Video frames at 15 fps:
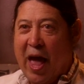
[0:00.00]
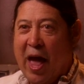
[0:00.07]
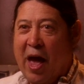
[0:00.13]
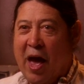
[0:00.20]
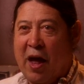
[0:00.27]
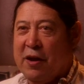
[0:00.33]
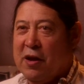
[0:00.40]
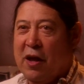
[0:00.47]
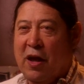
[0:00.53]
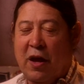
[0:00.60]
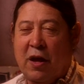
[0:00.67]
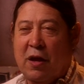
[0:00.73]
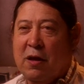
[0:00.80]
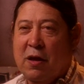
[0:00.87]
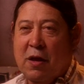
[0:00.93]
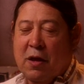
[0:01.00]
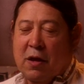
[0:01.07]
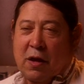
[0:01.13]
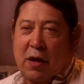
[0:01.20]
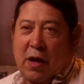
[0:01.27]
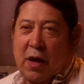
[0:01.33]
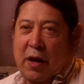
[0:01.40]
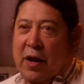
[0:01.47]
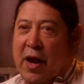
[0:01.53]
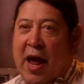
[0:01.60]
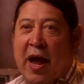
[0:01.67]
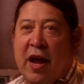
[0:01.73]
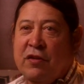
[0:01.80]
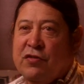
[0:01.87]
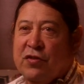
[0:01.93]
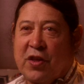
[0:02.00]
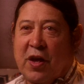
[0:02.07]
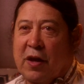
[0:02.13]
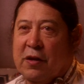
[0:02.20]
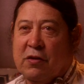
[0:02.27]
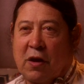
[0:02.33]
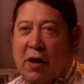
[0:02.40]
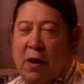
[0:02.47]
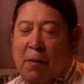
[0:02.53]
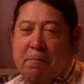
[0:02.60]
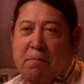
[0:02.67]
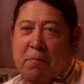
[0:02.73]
at a at an age that uh,